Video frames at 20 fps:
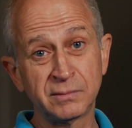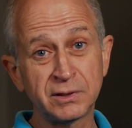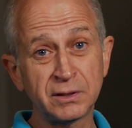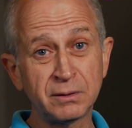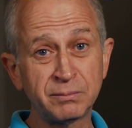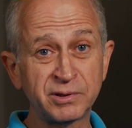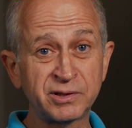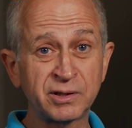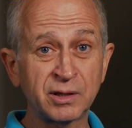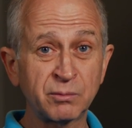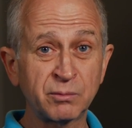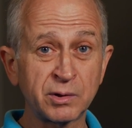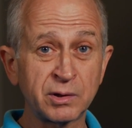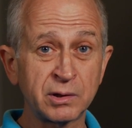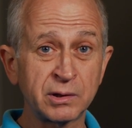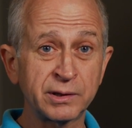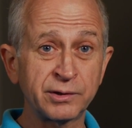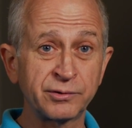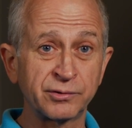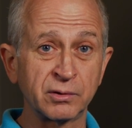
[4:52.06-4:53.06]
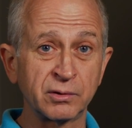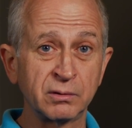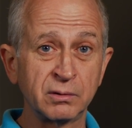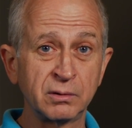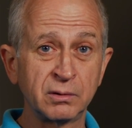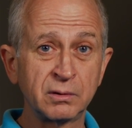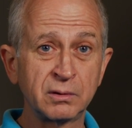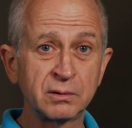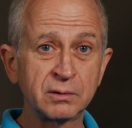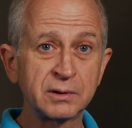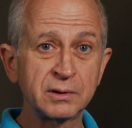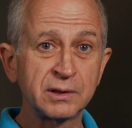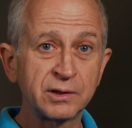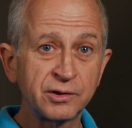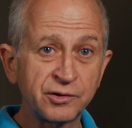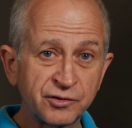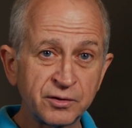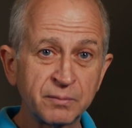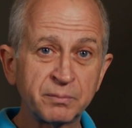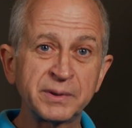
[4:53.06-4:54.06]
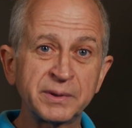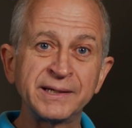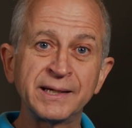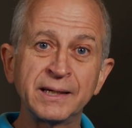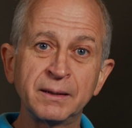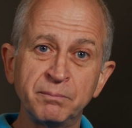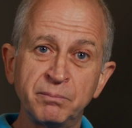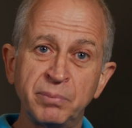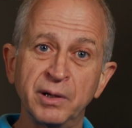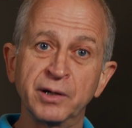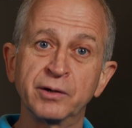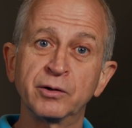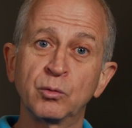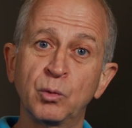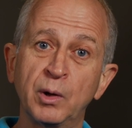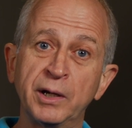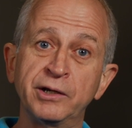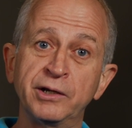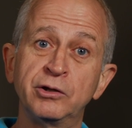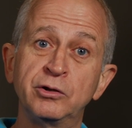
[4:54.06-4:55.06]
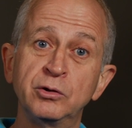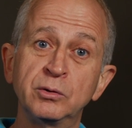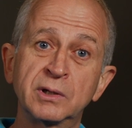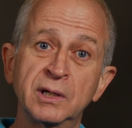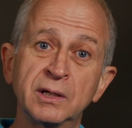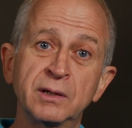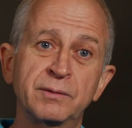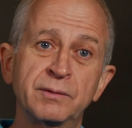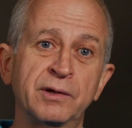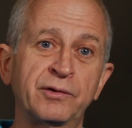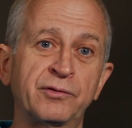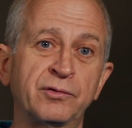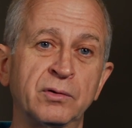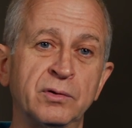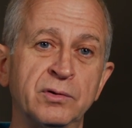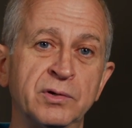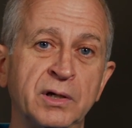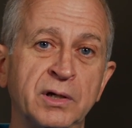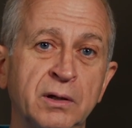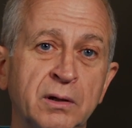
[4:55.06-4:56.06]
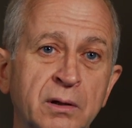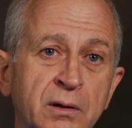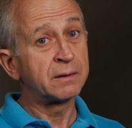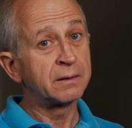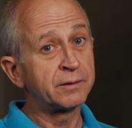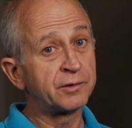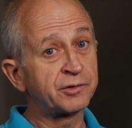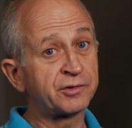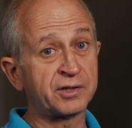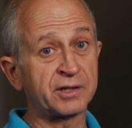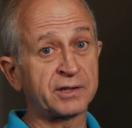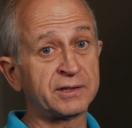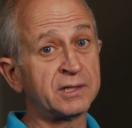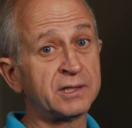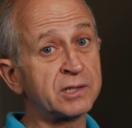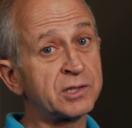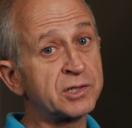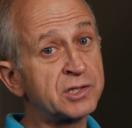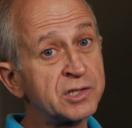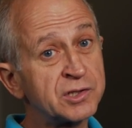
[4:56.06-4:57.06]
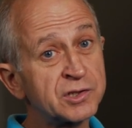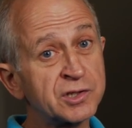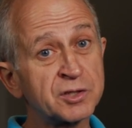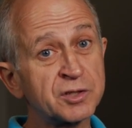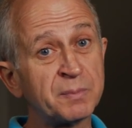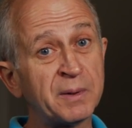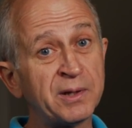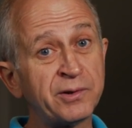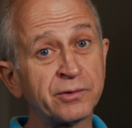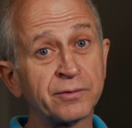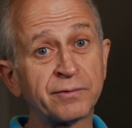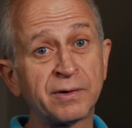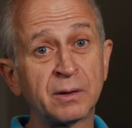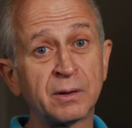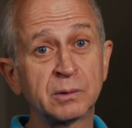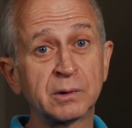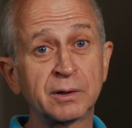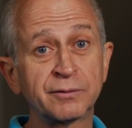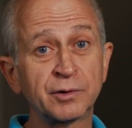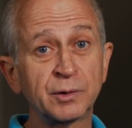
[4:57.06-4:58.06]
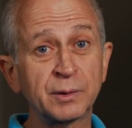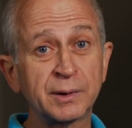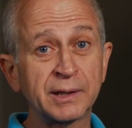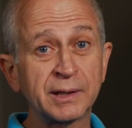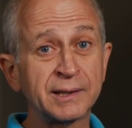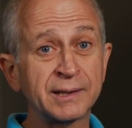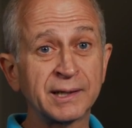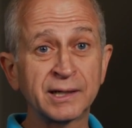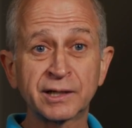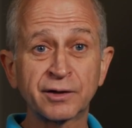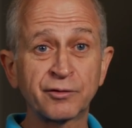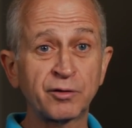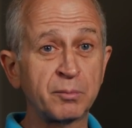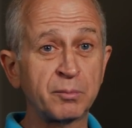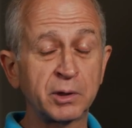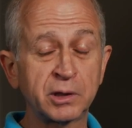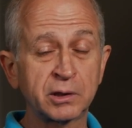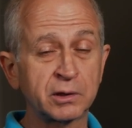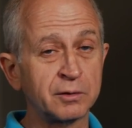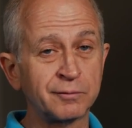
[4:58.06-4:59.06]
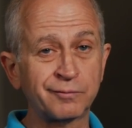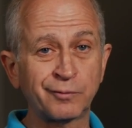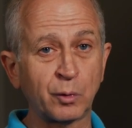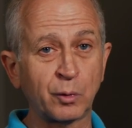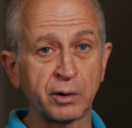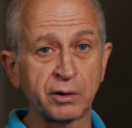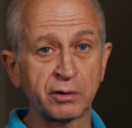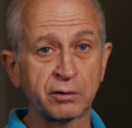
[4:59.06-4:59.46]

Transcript: it'll be done with a laser. It is simply a better way to do cataract surgery. This technology is expensive, however, and not everybody can afford